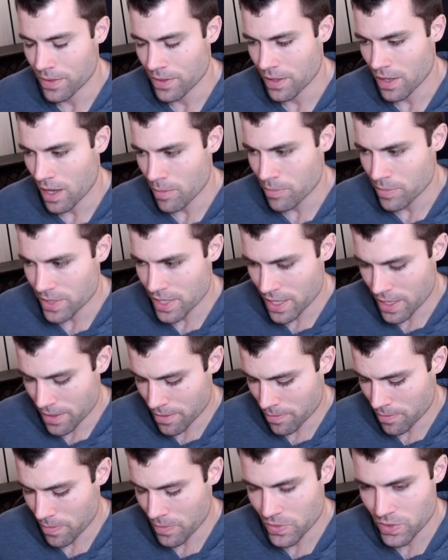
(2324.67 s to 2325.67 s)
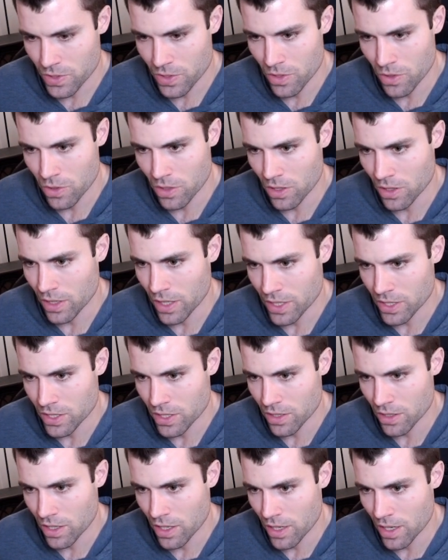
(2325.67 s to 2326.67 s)
update, so
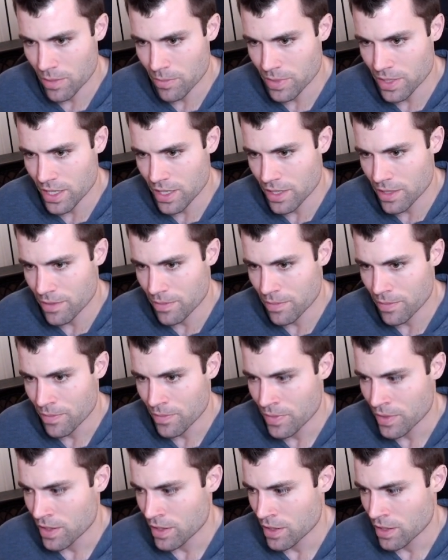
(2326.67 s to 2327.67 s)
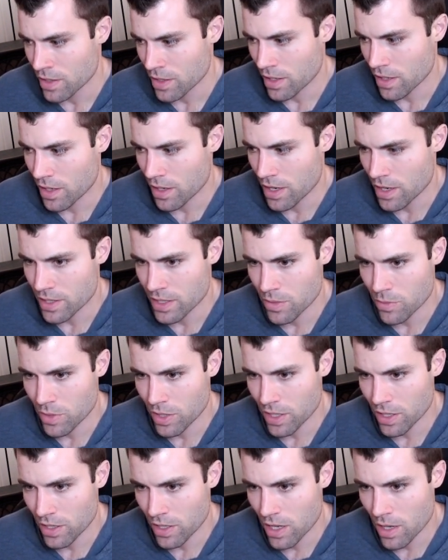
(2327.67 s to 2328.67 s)
collection.update, and then we're
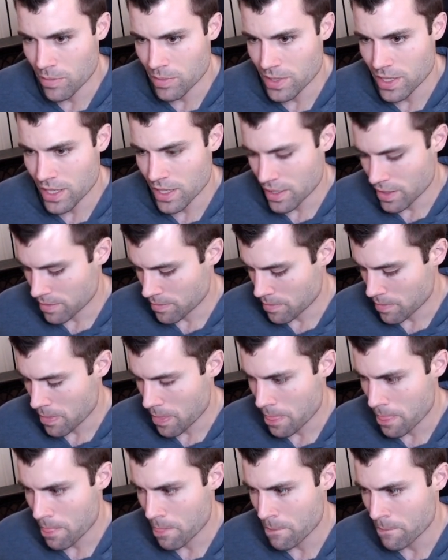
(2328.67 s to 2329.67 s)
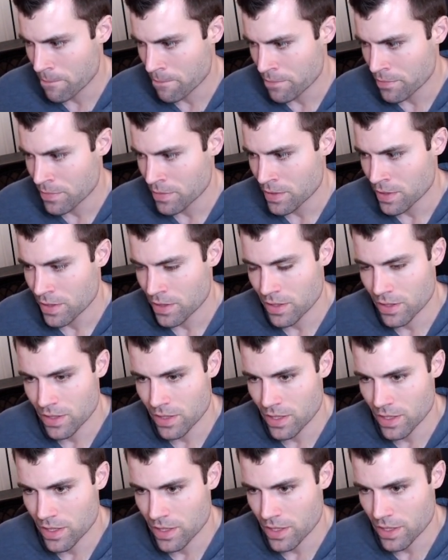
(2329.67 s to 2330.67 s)
going to update
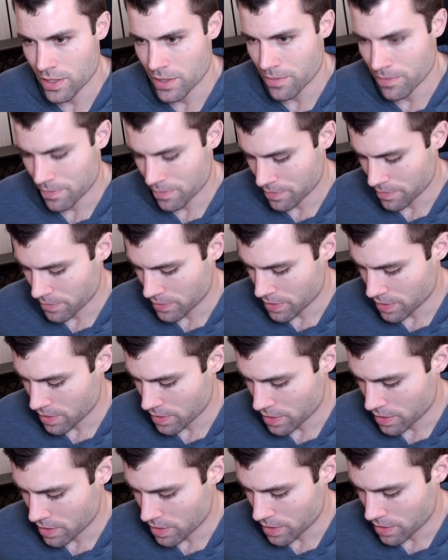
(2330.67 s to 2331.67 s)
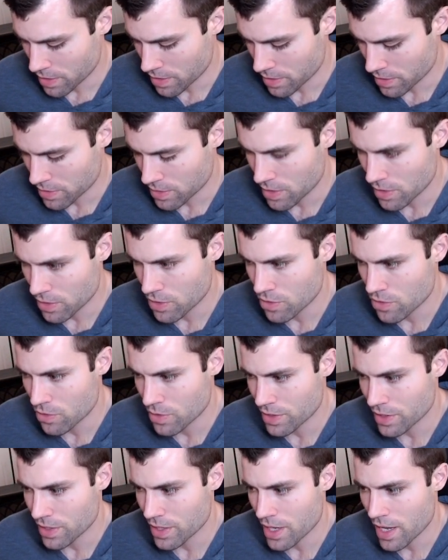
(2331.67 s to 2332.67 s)
the to-do
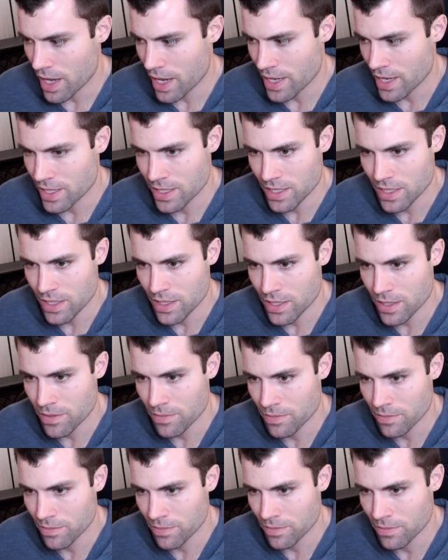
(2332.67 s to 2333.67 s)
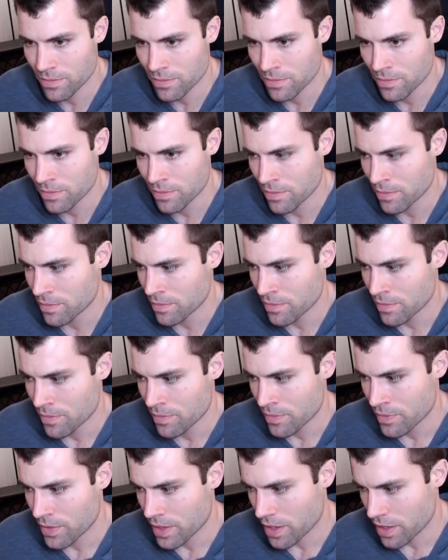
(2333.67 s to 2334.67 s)
with the ID
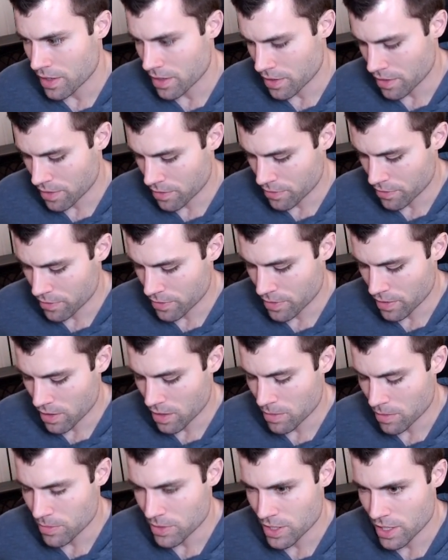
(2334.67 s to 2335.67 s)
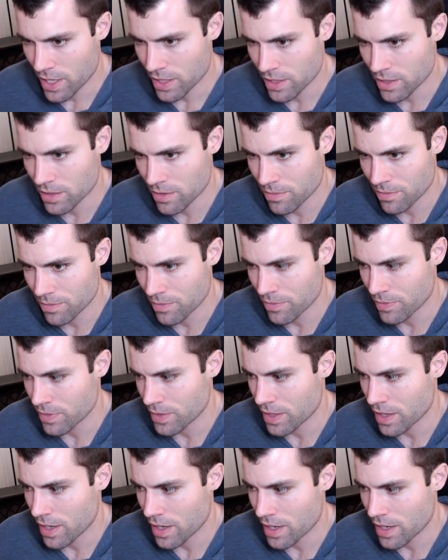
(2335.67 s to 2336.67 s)
of object
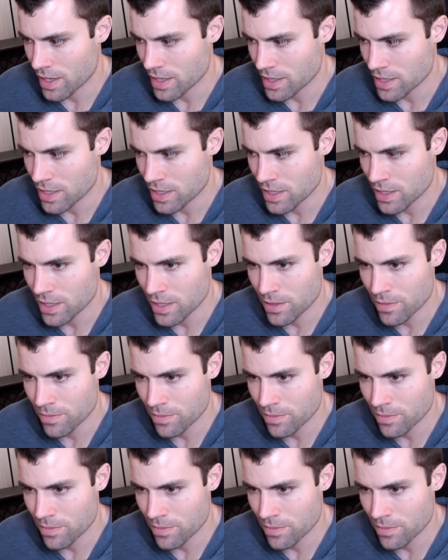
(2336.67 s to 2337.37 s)
ID,